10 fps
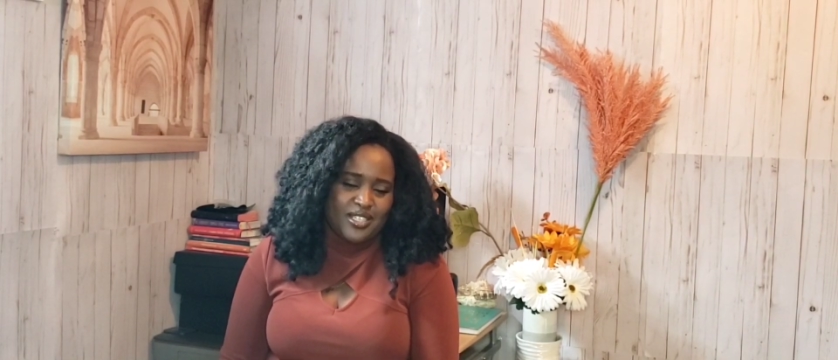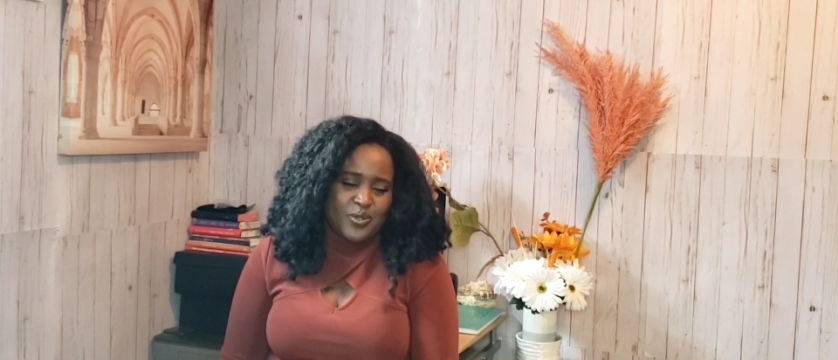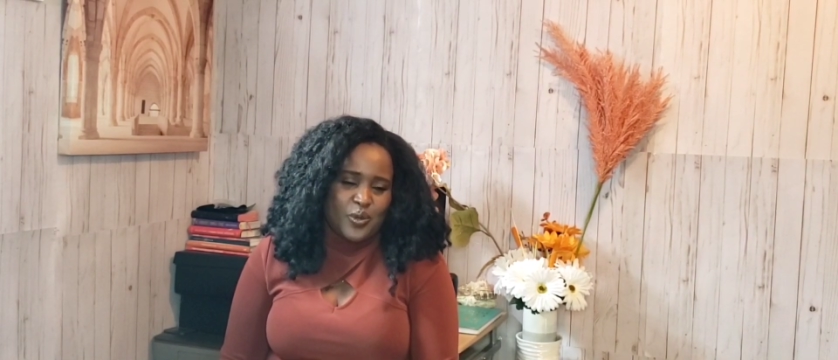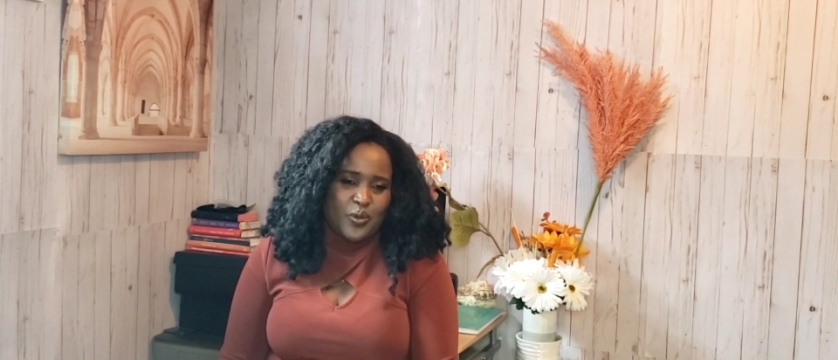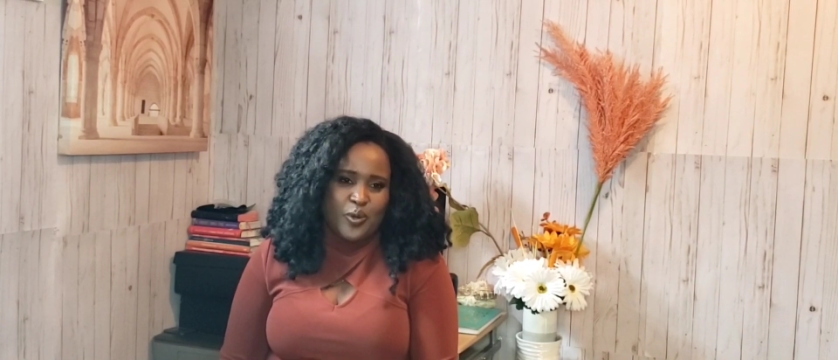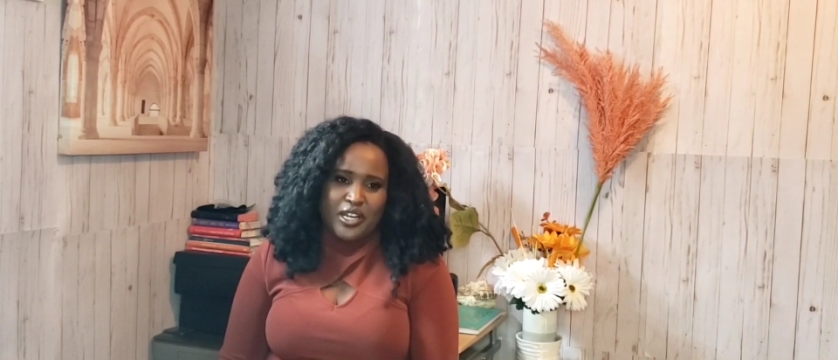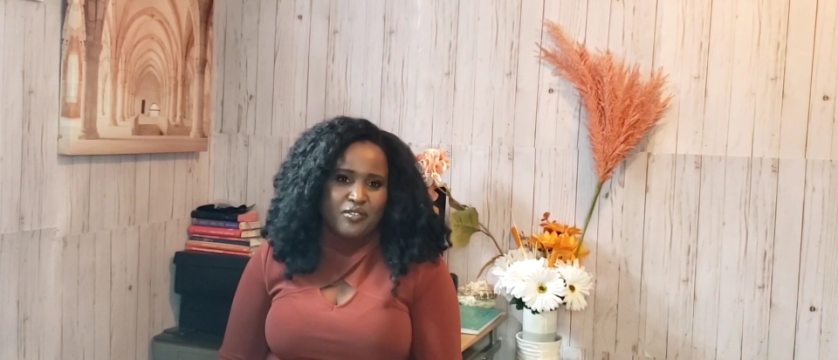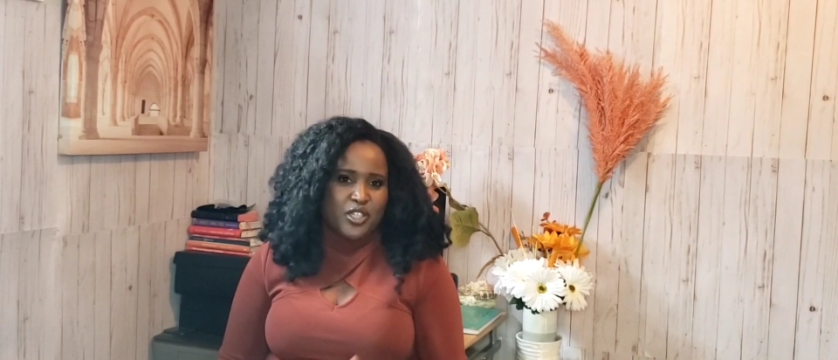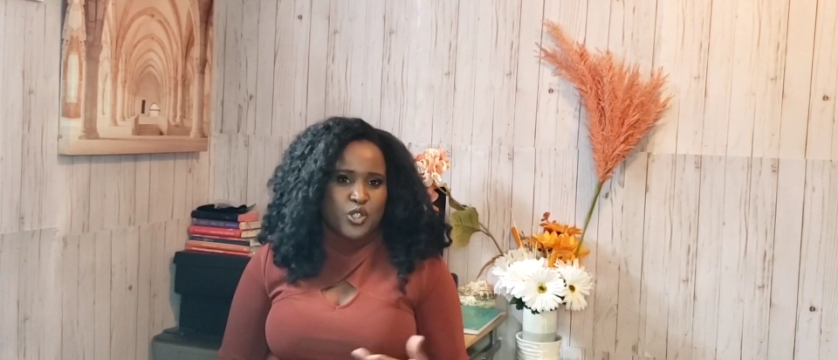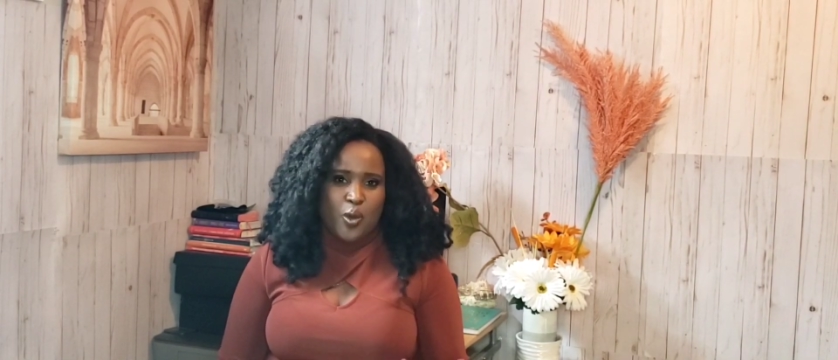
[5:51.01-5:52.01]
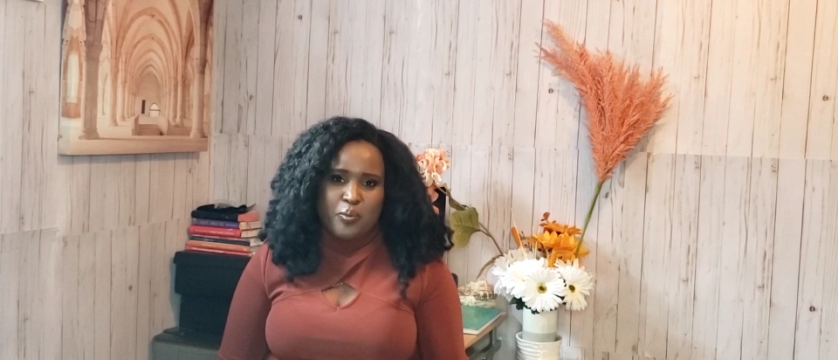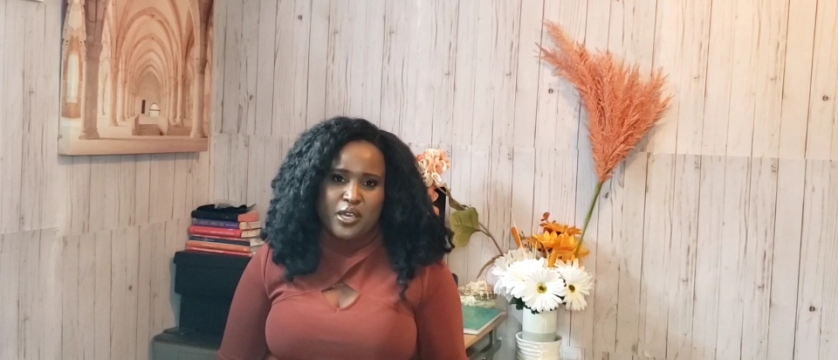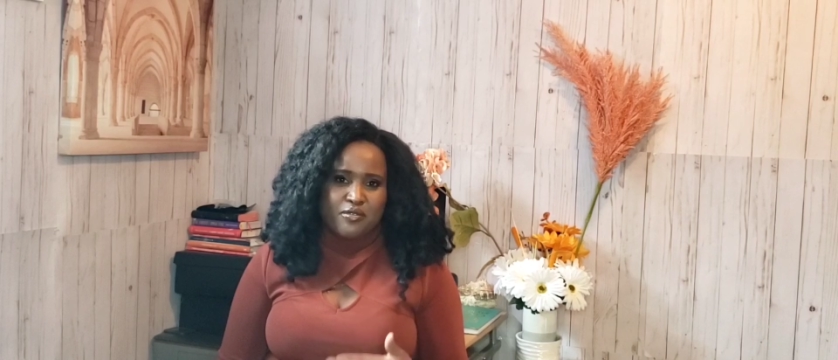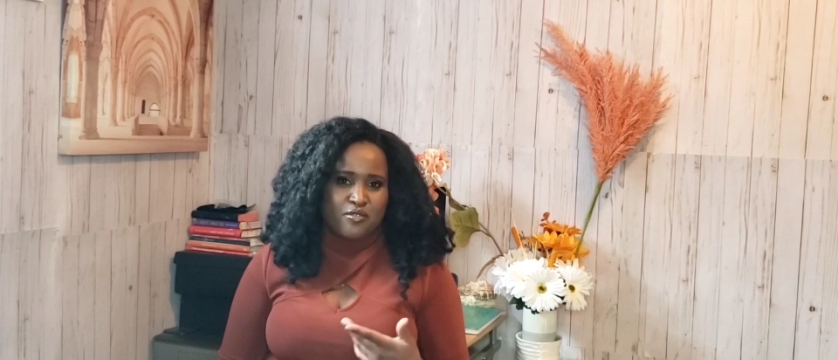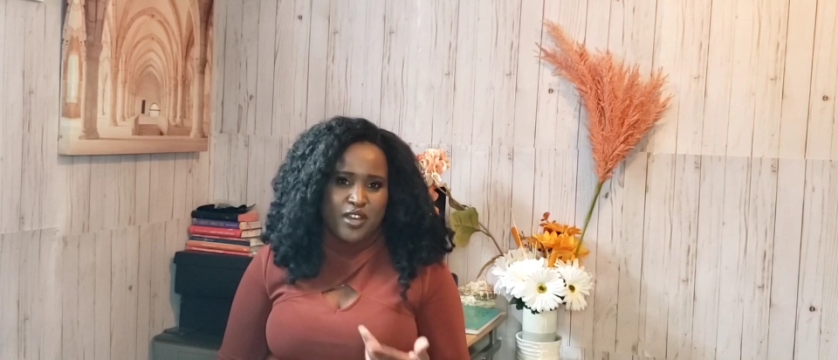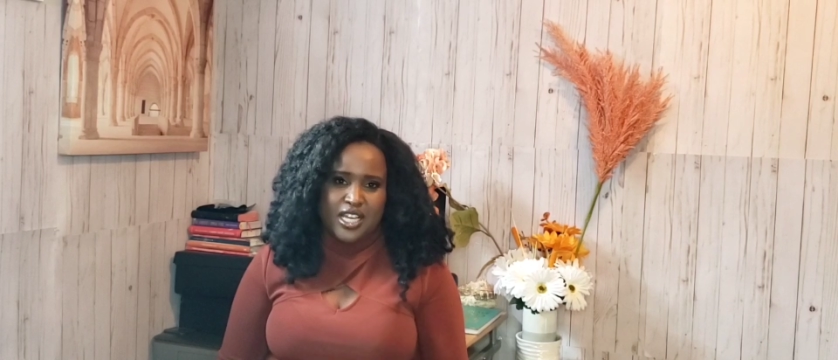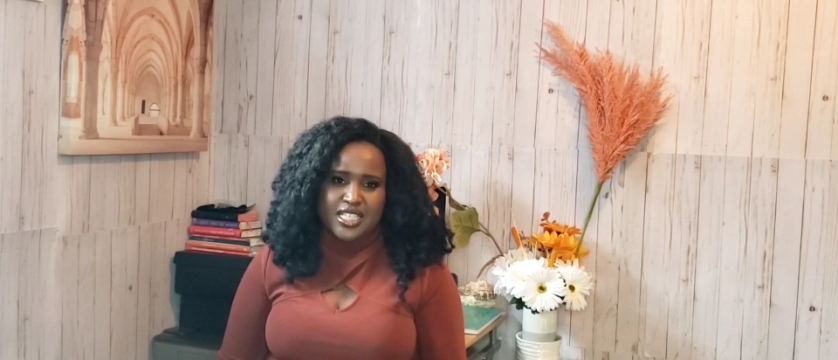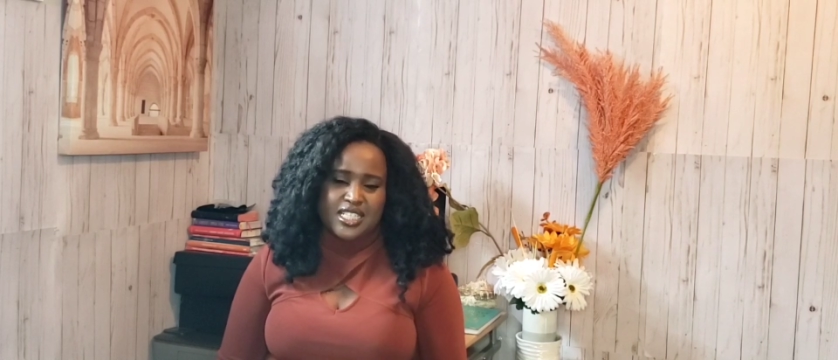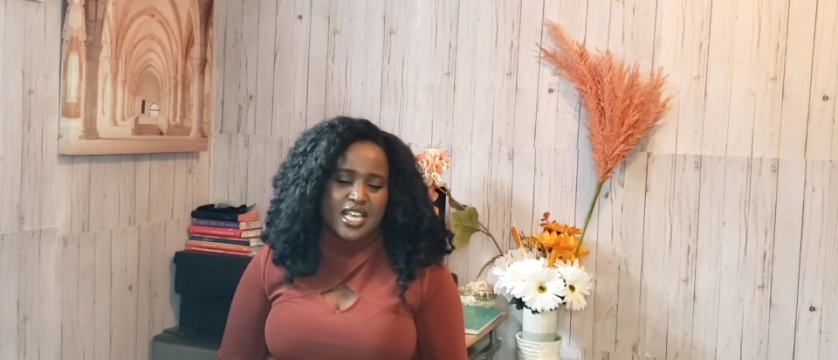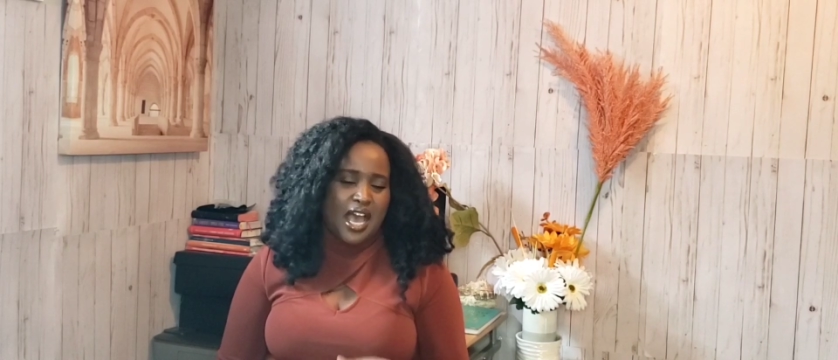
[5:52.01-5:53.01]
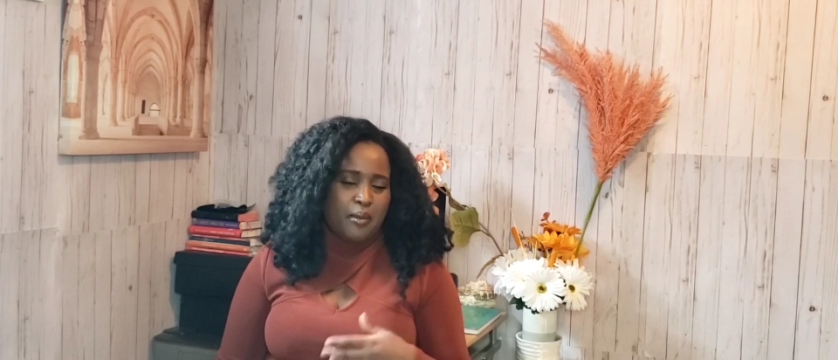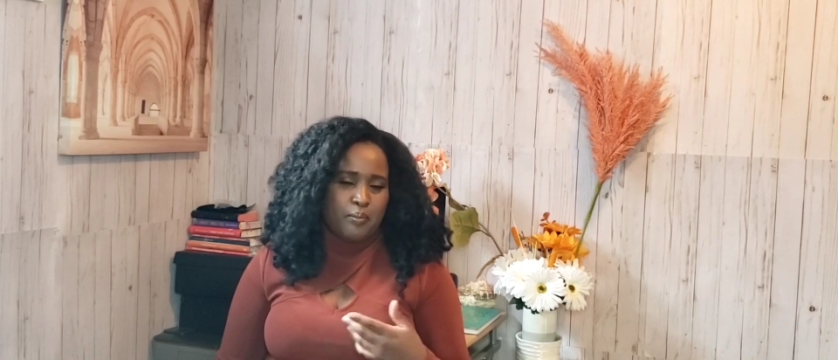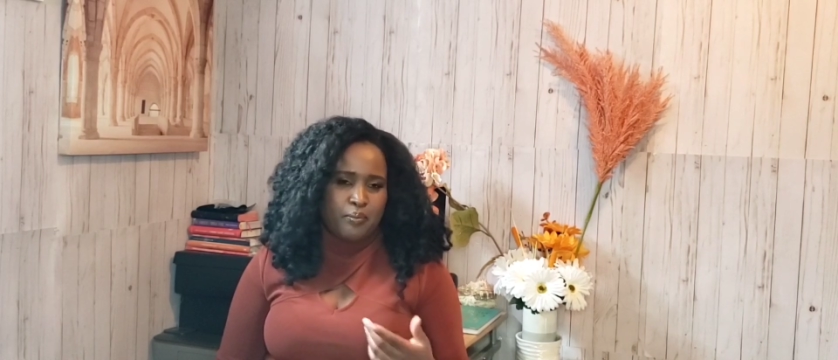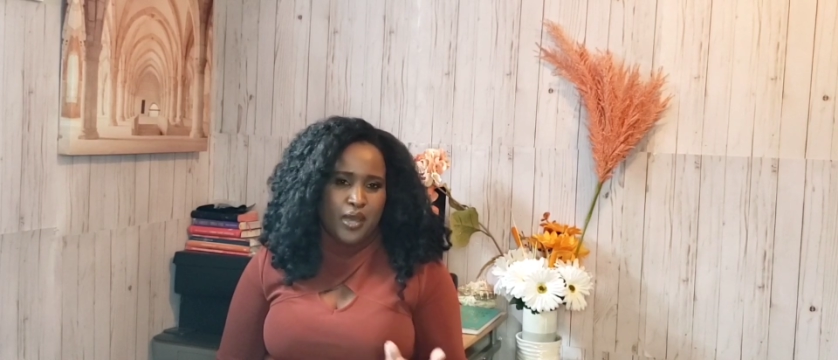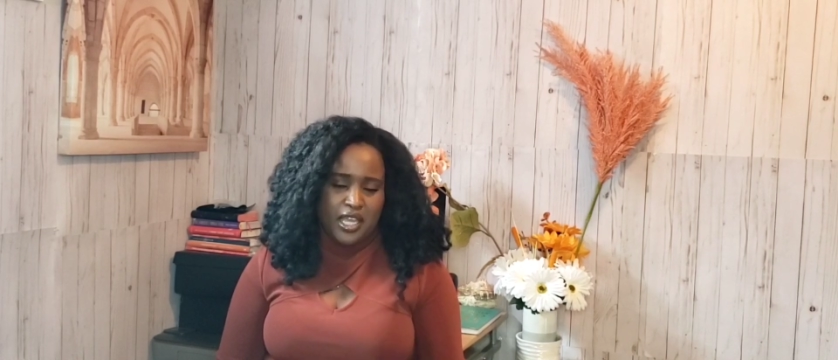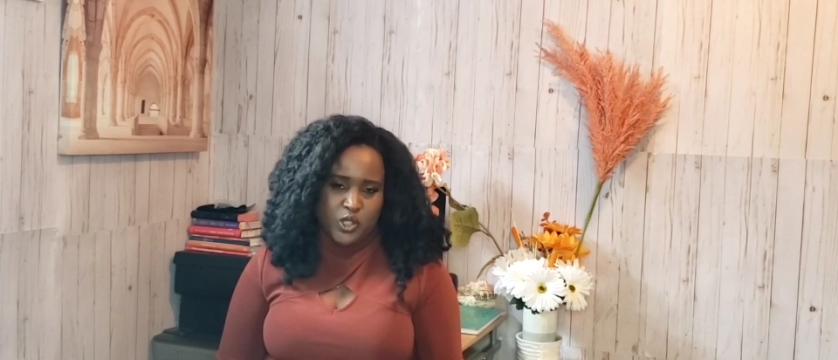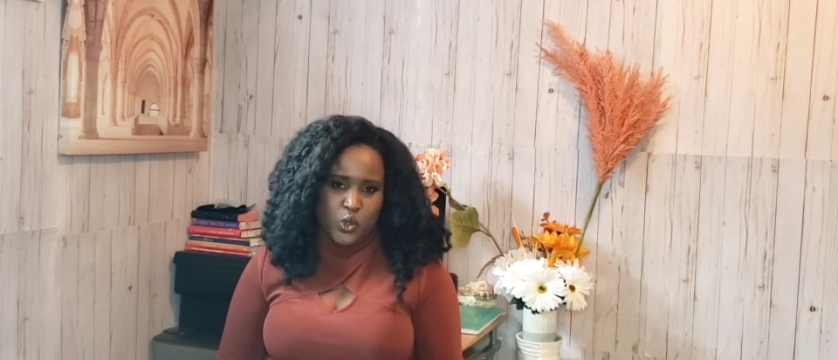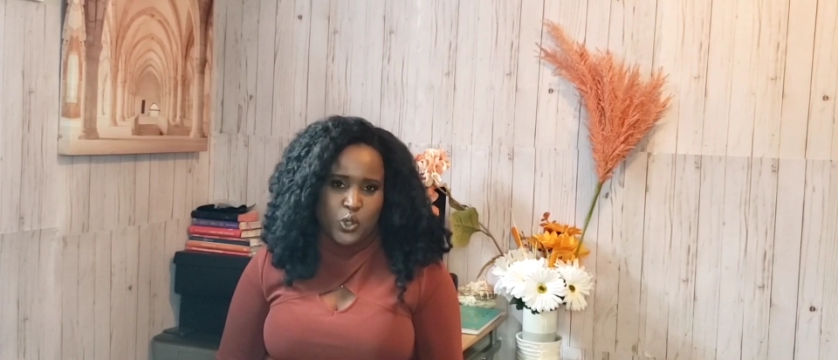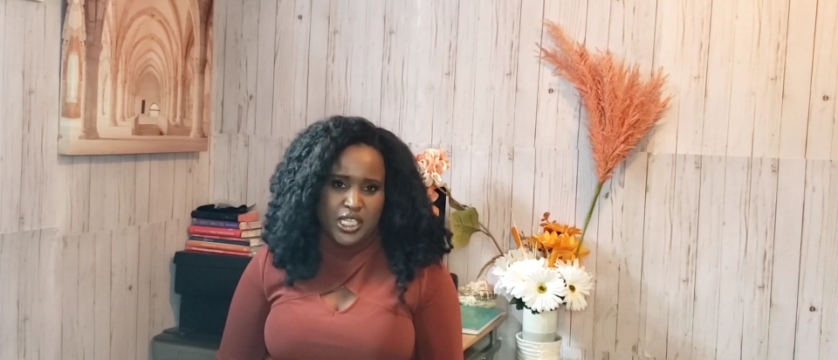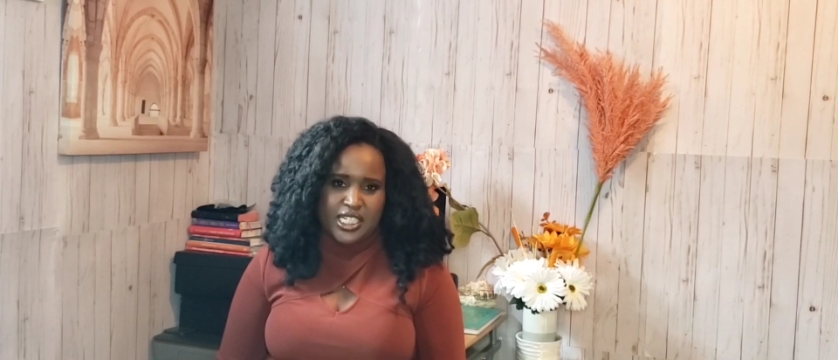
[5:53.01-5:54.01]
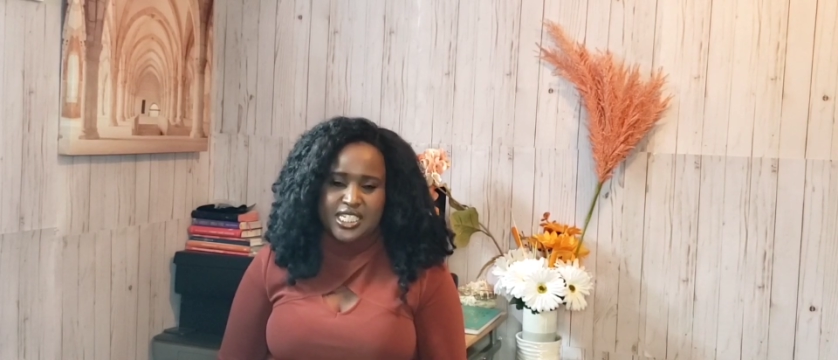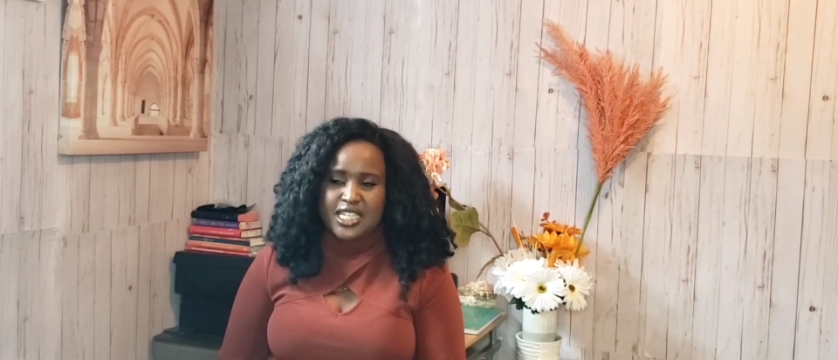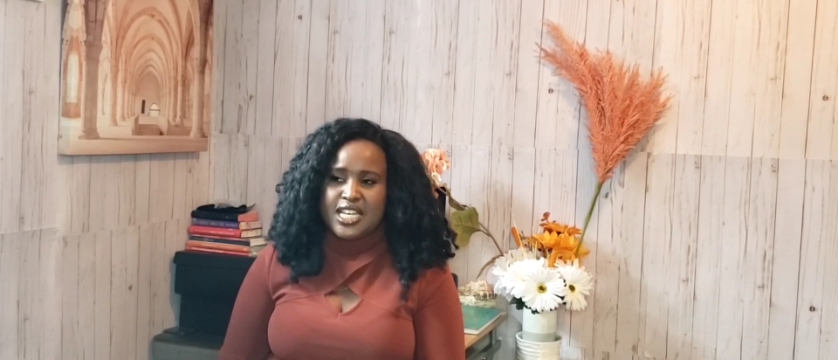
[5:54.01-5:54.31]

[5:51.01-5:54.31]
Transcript: So whatever job came first, I took it.